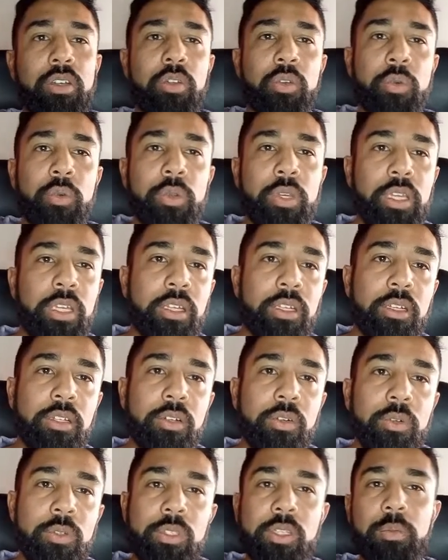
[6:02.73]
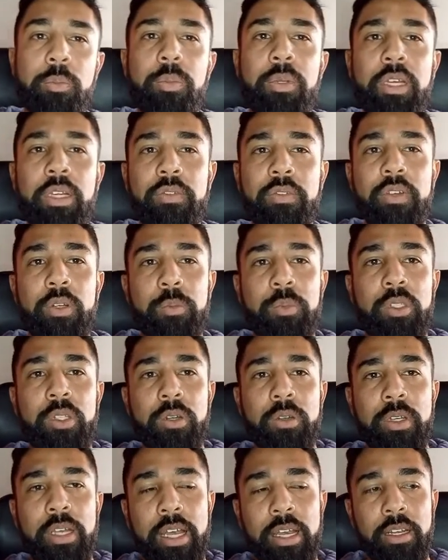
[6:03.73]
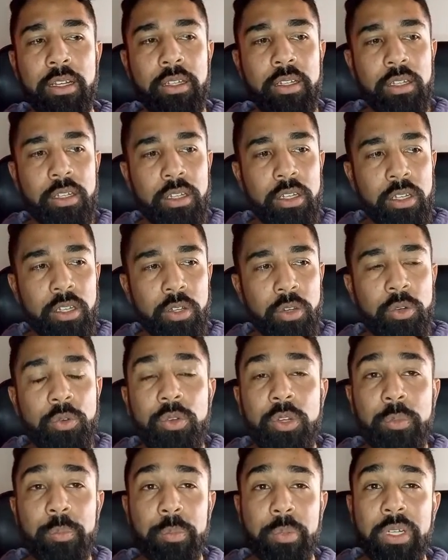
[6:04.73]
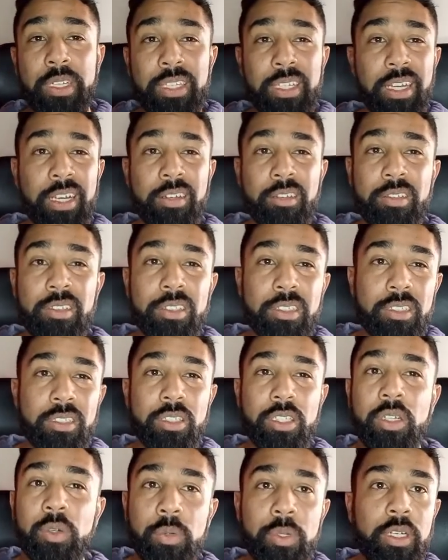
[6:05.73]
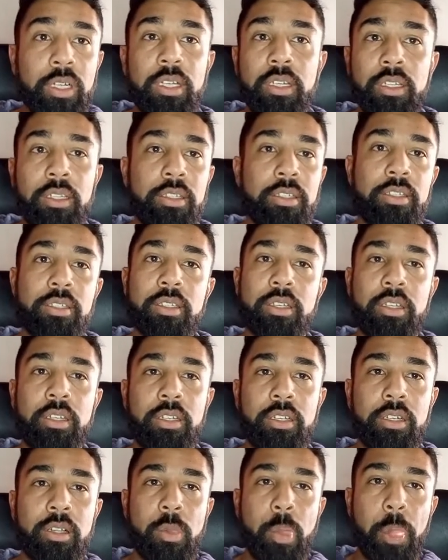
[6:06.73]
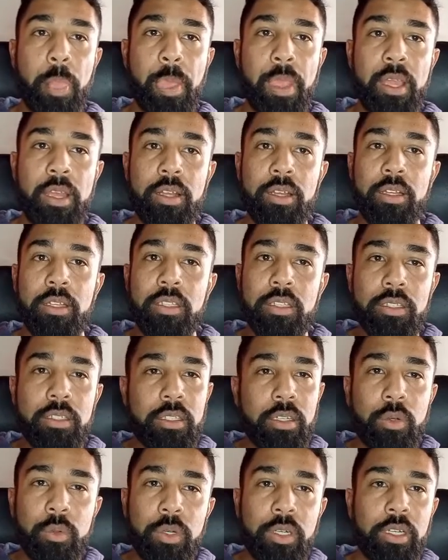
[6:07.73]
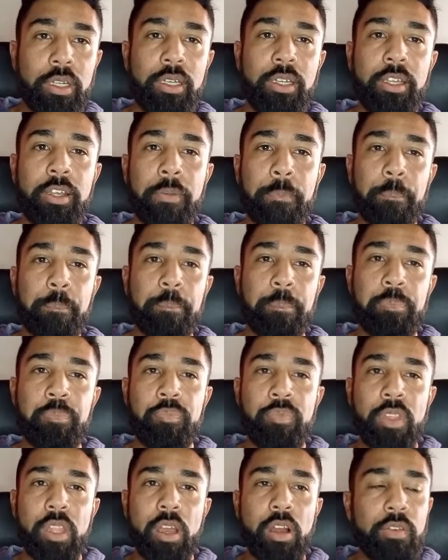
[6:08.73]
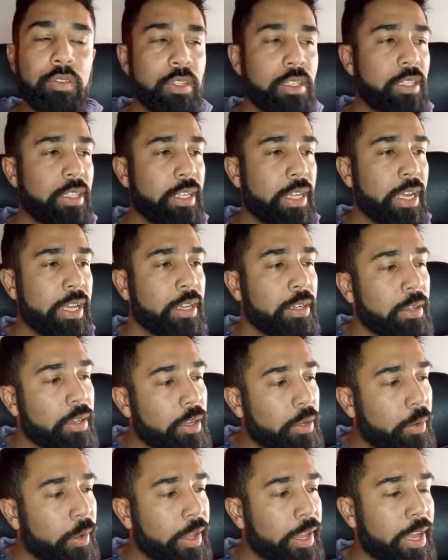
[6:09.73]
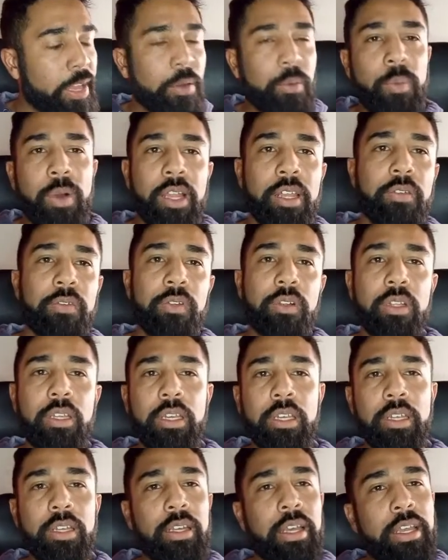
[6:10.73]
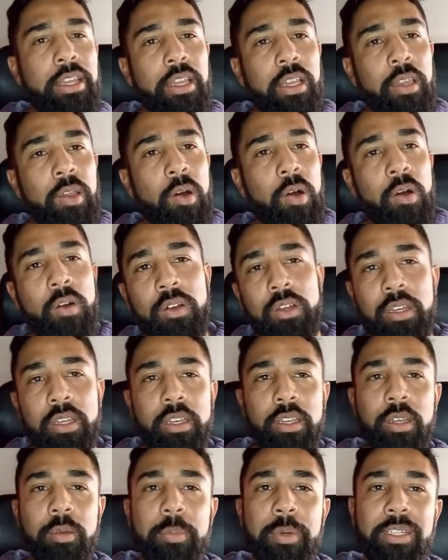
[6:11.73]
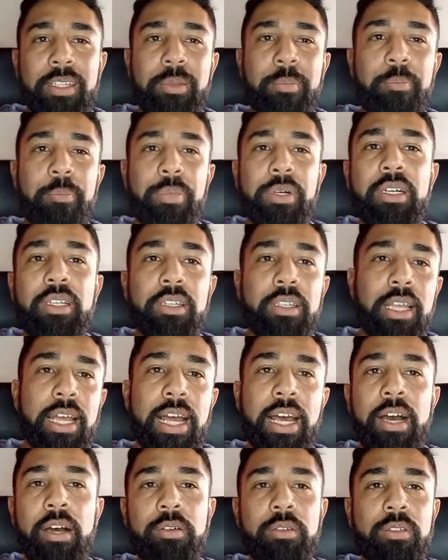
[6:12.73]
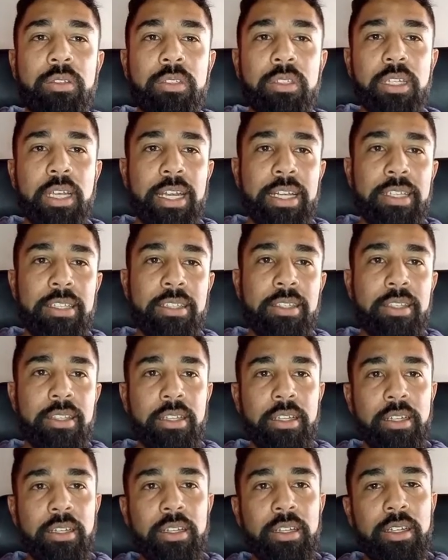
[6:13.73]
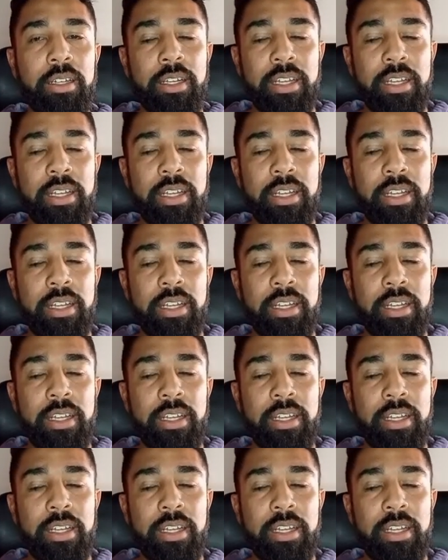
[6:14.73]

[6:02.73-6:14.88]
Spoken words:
Rooney also played from so young. Rooney burnt out so early in his career, so early. Obviously, he had a wonderful career, he had a long career, but he burnt out as that